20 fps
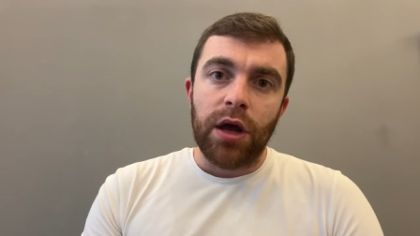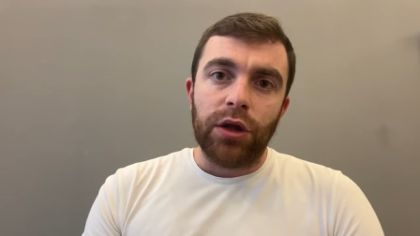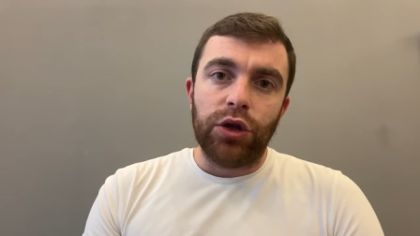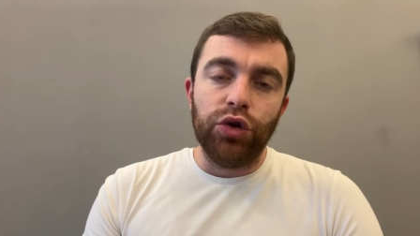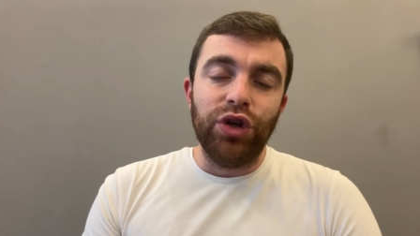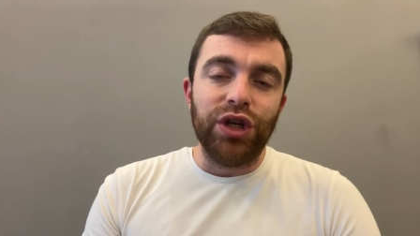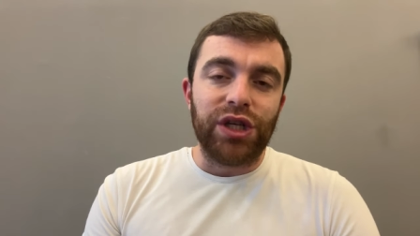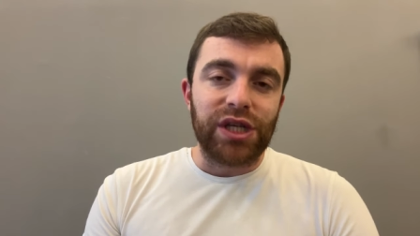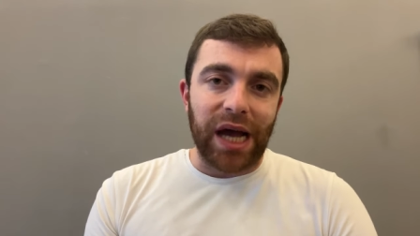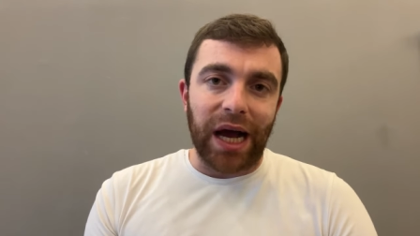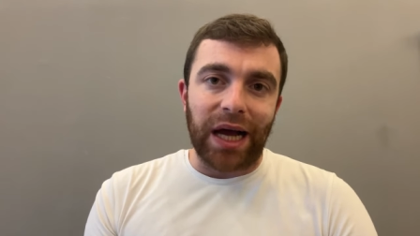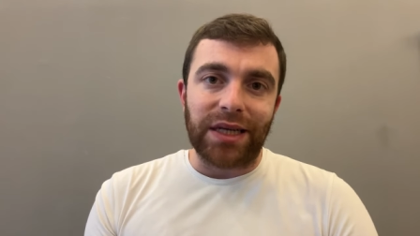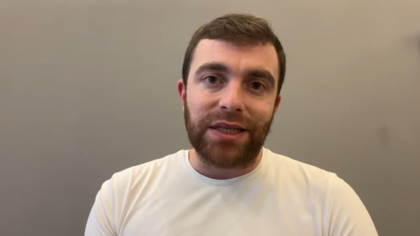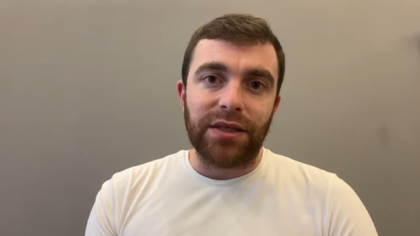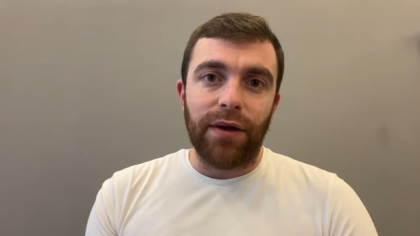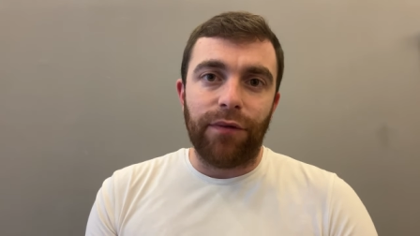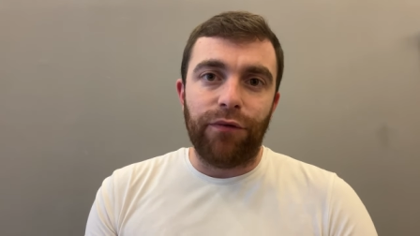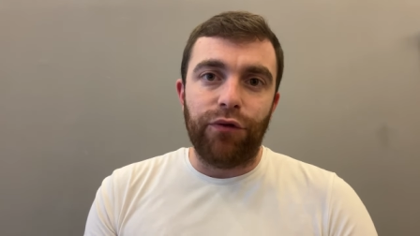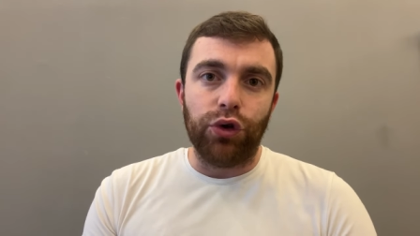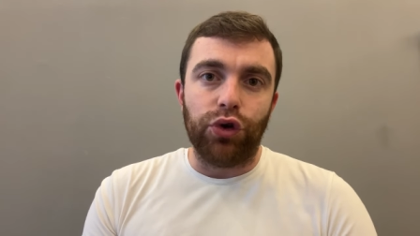to discuss
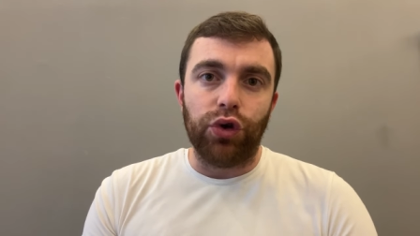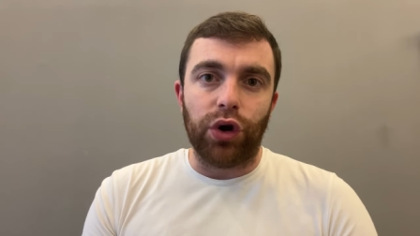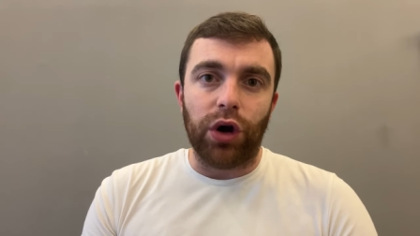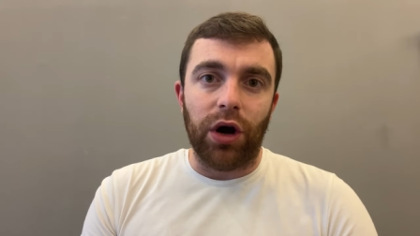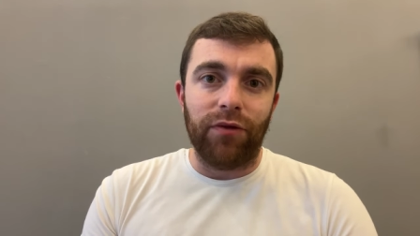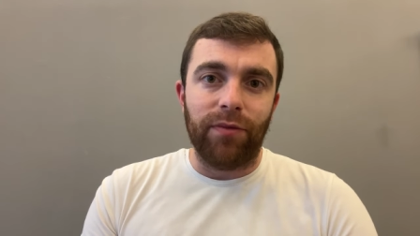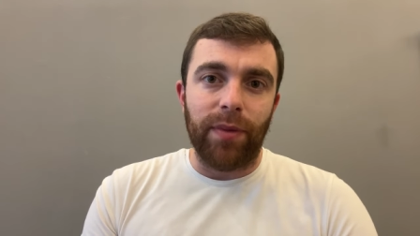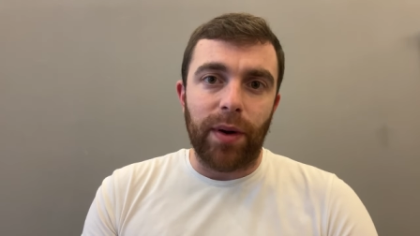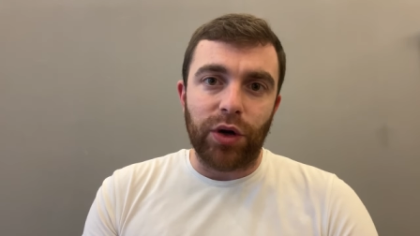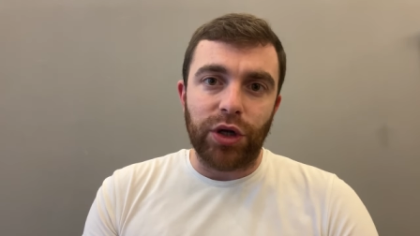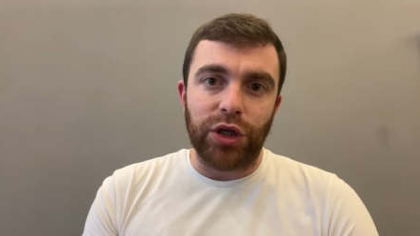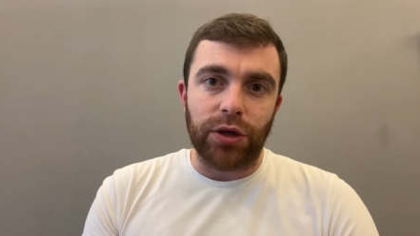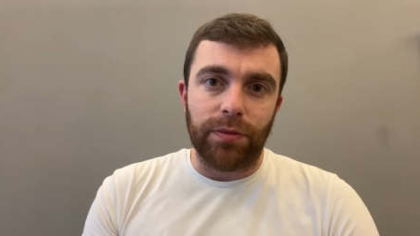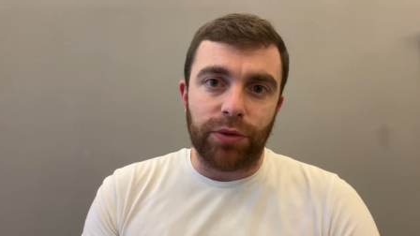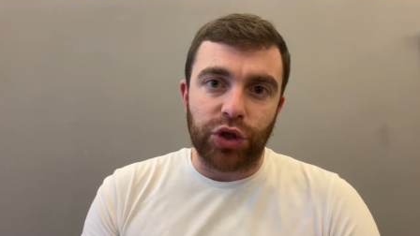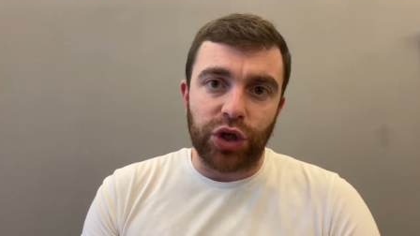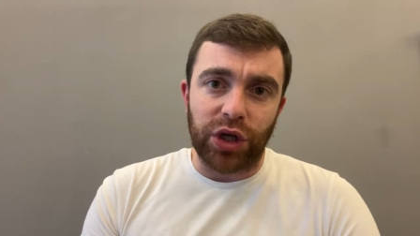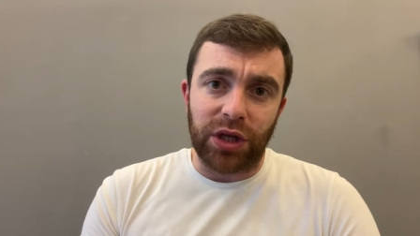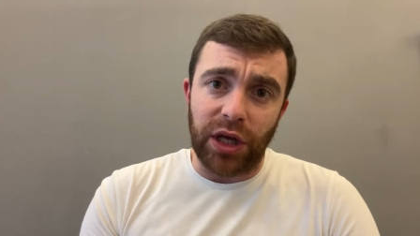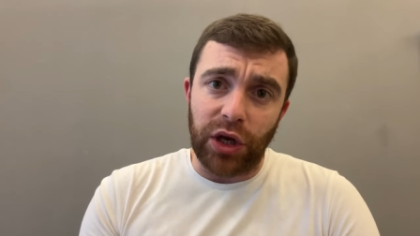the future of Mauricio
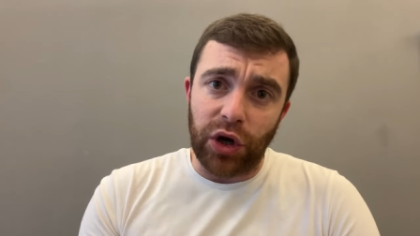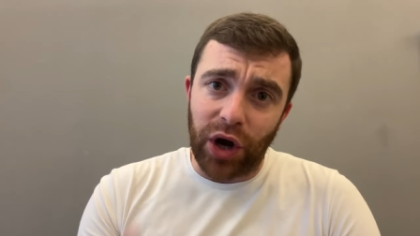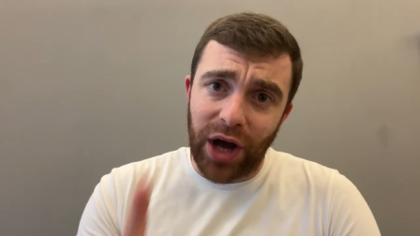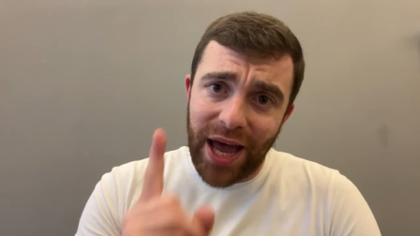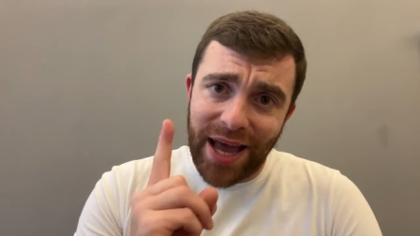Pochettino.